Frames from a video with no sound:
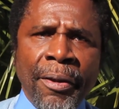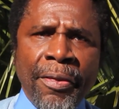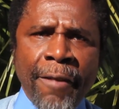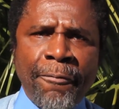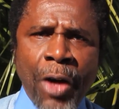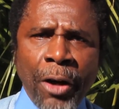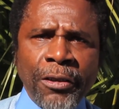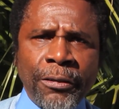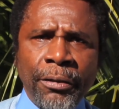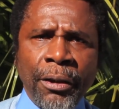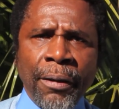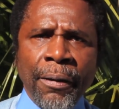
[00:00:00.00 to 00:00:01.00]
The
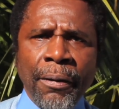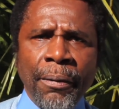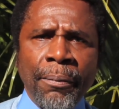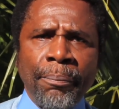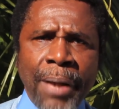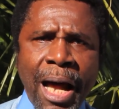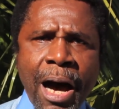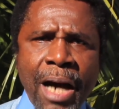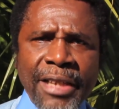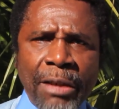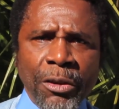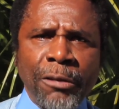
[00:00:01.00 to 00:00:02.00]
first
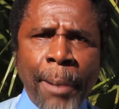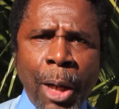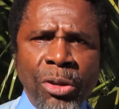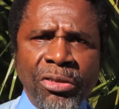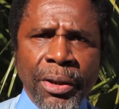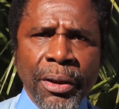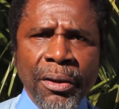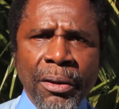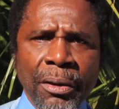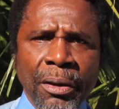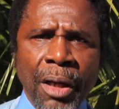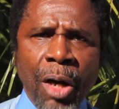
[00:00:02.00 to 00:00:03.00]
blog that was posted
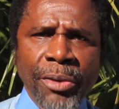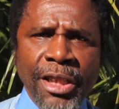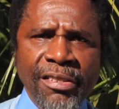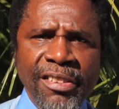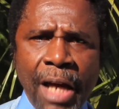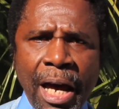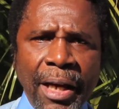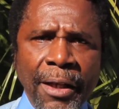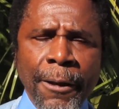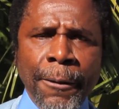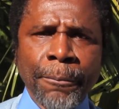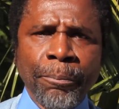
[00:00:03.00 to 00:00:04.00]
on this site
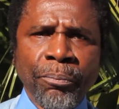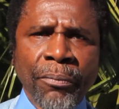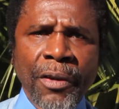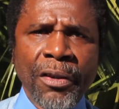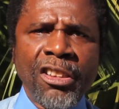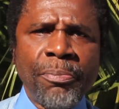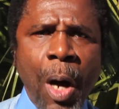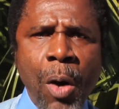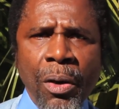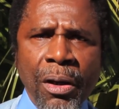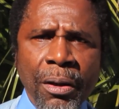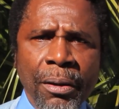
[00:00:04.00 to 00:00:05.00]

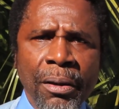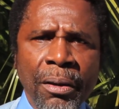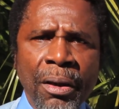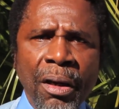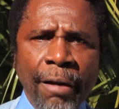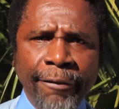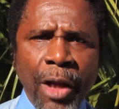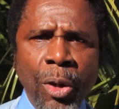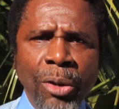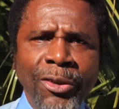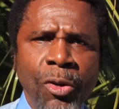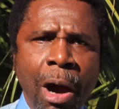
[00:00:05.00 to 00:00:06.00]
spoke of
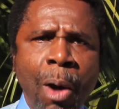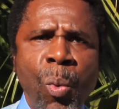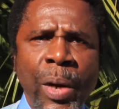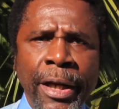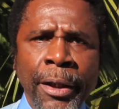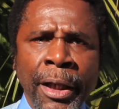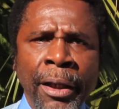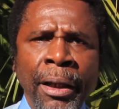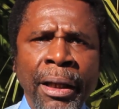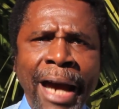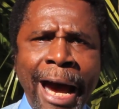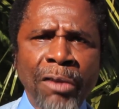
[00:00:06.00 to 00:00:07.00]
those who are
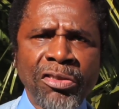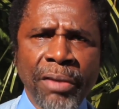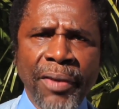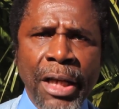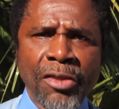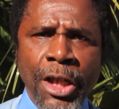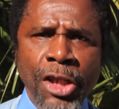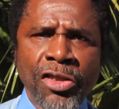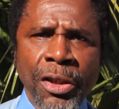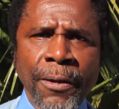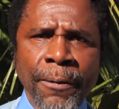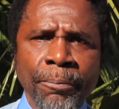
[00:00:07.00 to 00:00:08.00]
weakening our
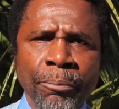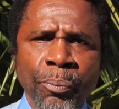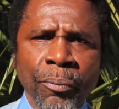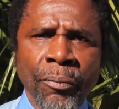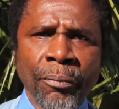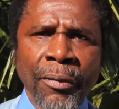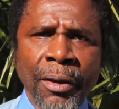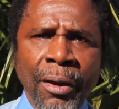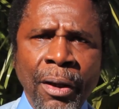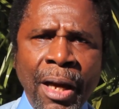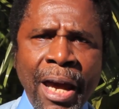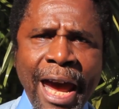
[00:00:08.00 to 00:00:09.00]
civilization.
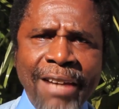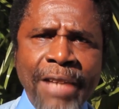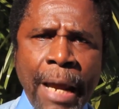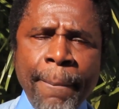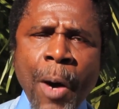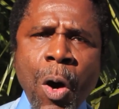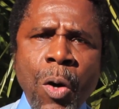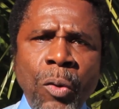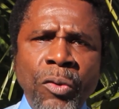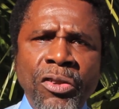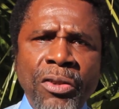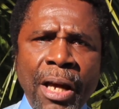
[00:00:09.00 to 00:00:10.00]
As that
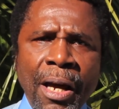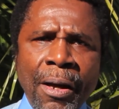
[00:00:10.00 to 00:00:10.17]
blog